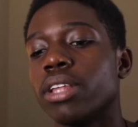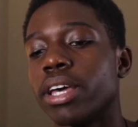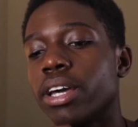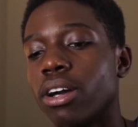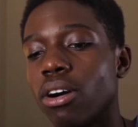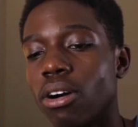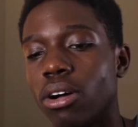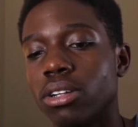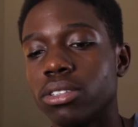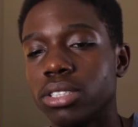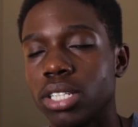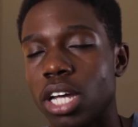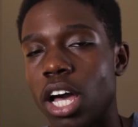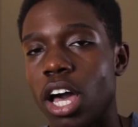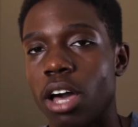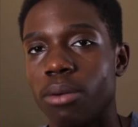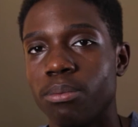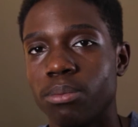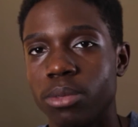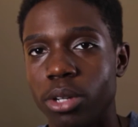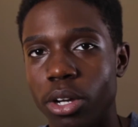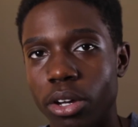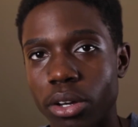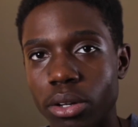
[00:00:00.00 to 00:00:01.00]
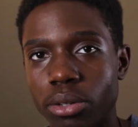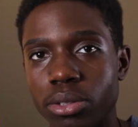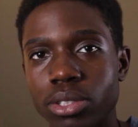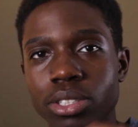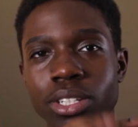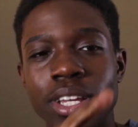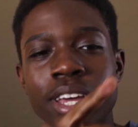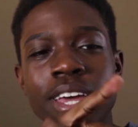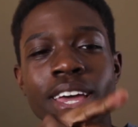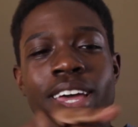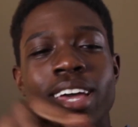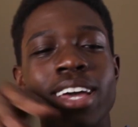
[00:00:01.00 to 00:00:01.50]
like all time
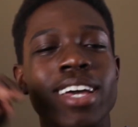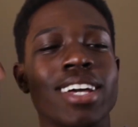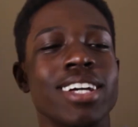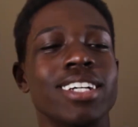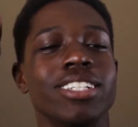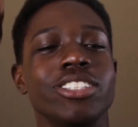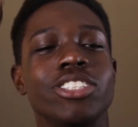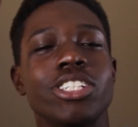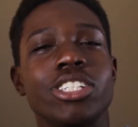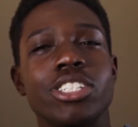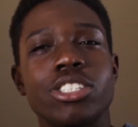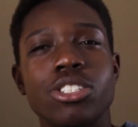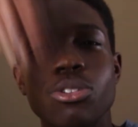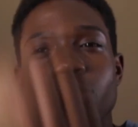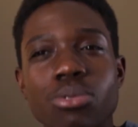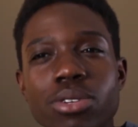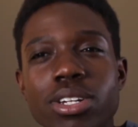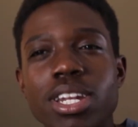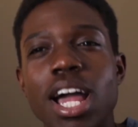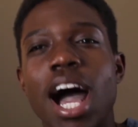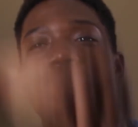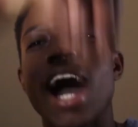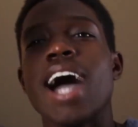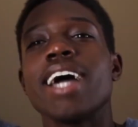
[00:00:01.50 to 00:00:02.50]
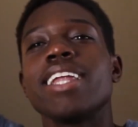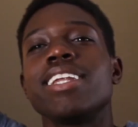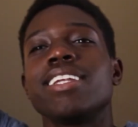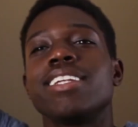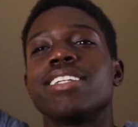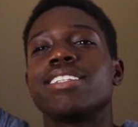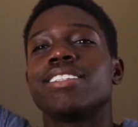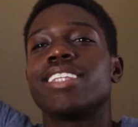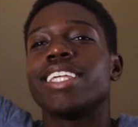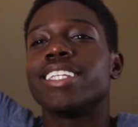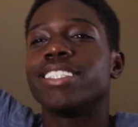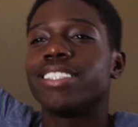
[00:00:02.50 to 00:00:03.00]
yo-yos just
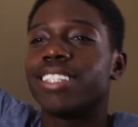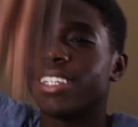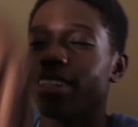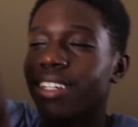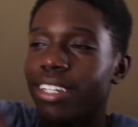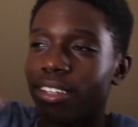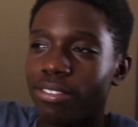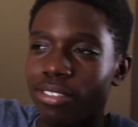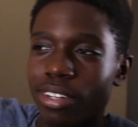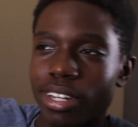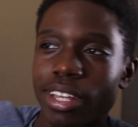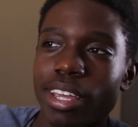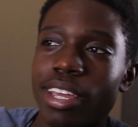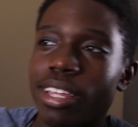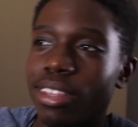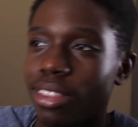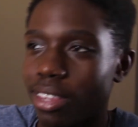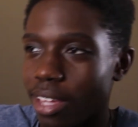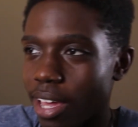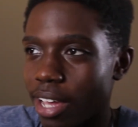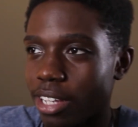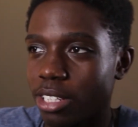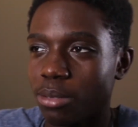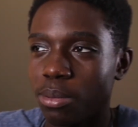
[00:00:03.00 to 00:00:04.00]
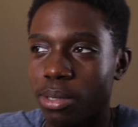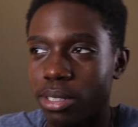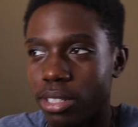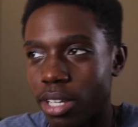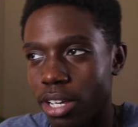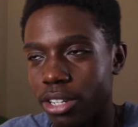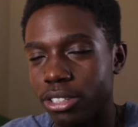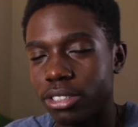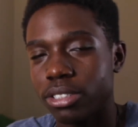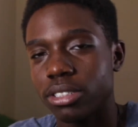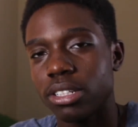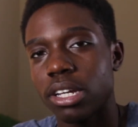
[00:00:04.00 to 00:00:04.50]
they didn't even hit the
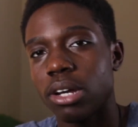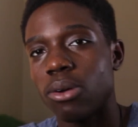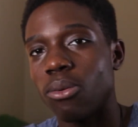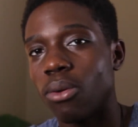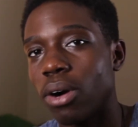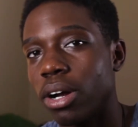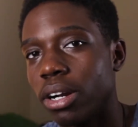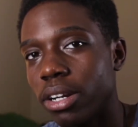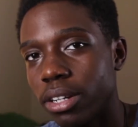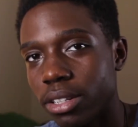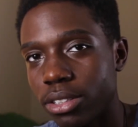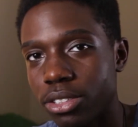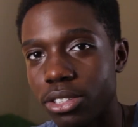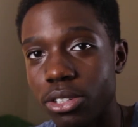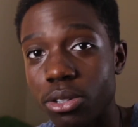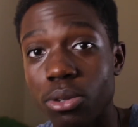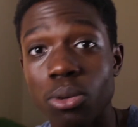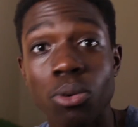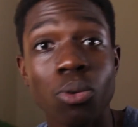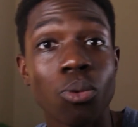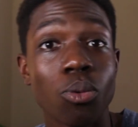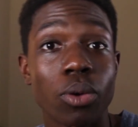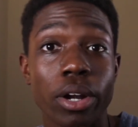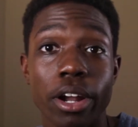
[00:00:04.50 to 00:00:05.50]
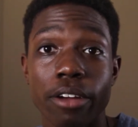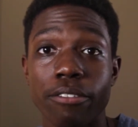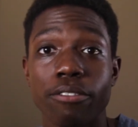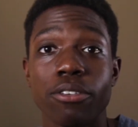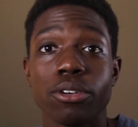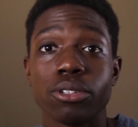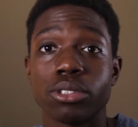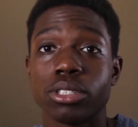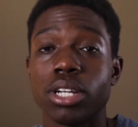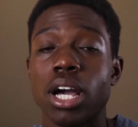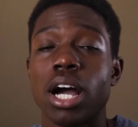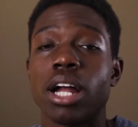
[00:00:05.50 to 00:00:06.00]
expectations that I wanted it to when I
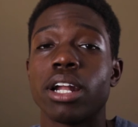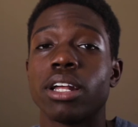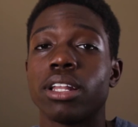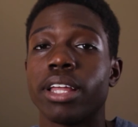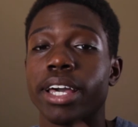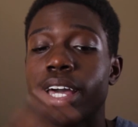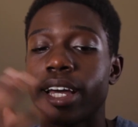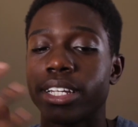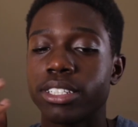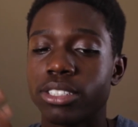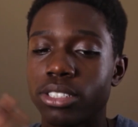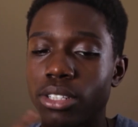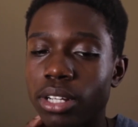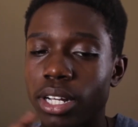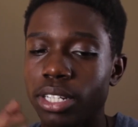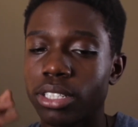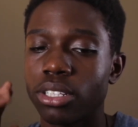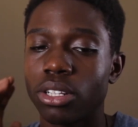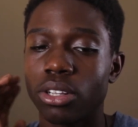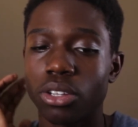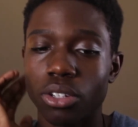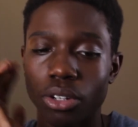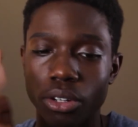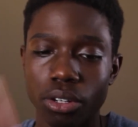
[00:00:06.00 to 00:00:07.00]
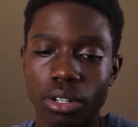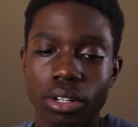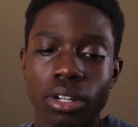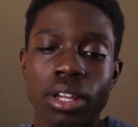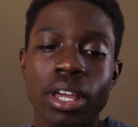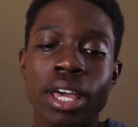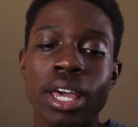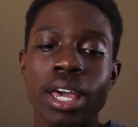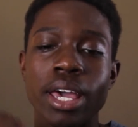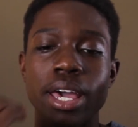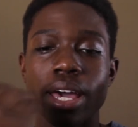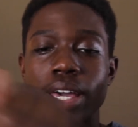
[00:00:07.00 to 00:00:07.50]
first got it. Like I still had to learn
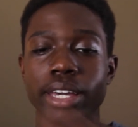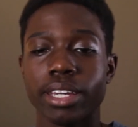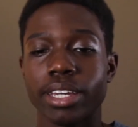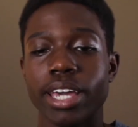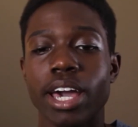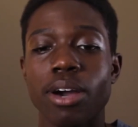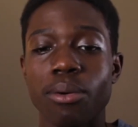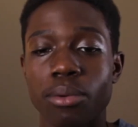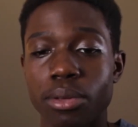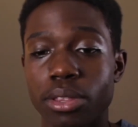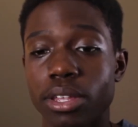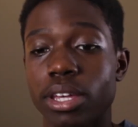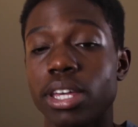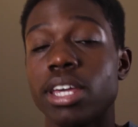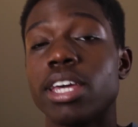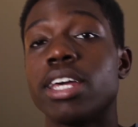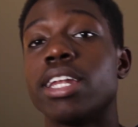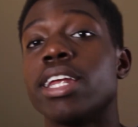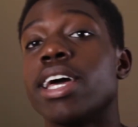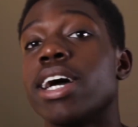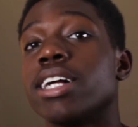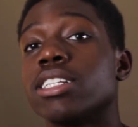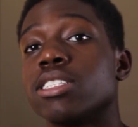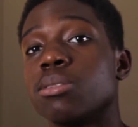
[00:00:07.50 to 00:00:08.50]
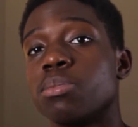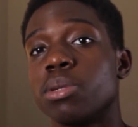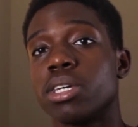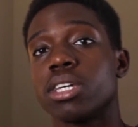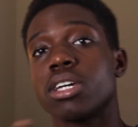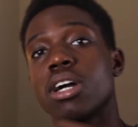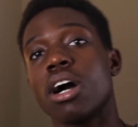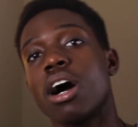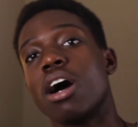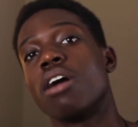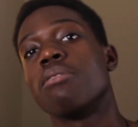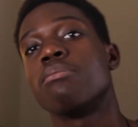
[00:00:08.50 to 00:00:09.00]
and get with it, and it had to
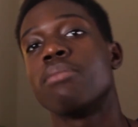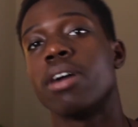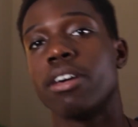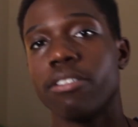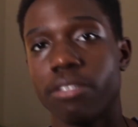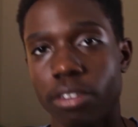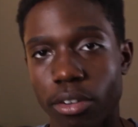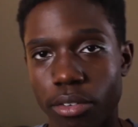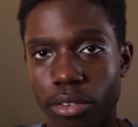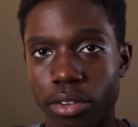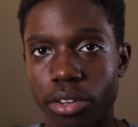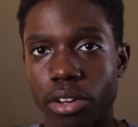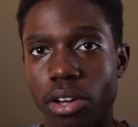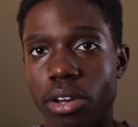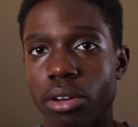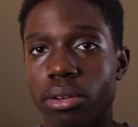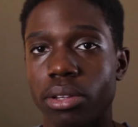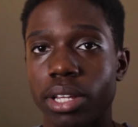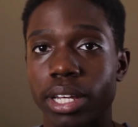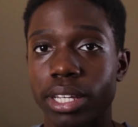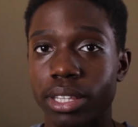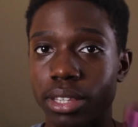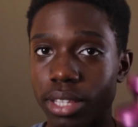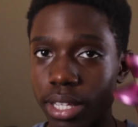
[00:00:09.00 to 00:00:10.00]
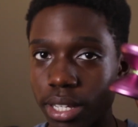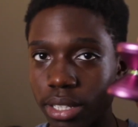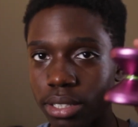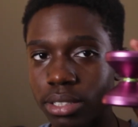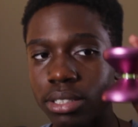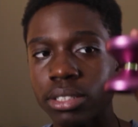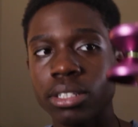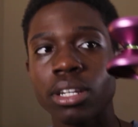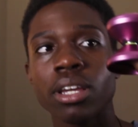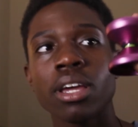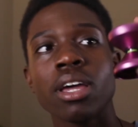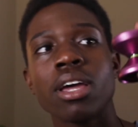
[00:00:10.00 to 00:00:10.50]
become my favorite yo-yo. Like
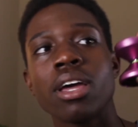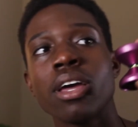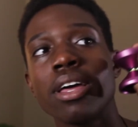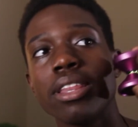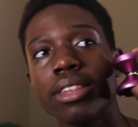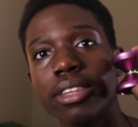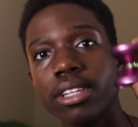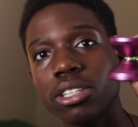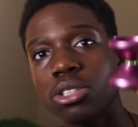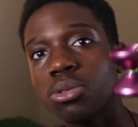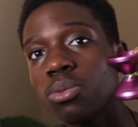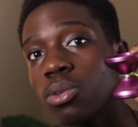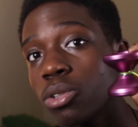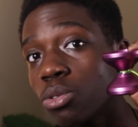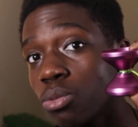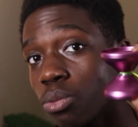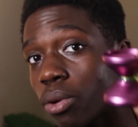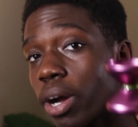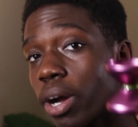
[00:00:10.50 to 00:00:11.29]
this one